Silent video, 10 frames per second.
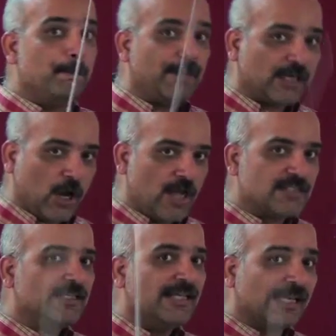
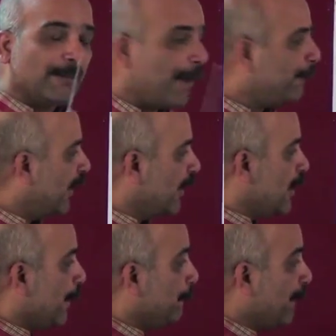because remember,
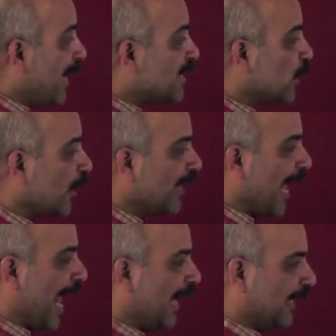based on
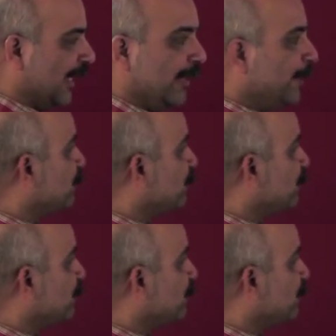the angle,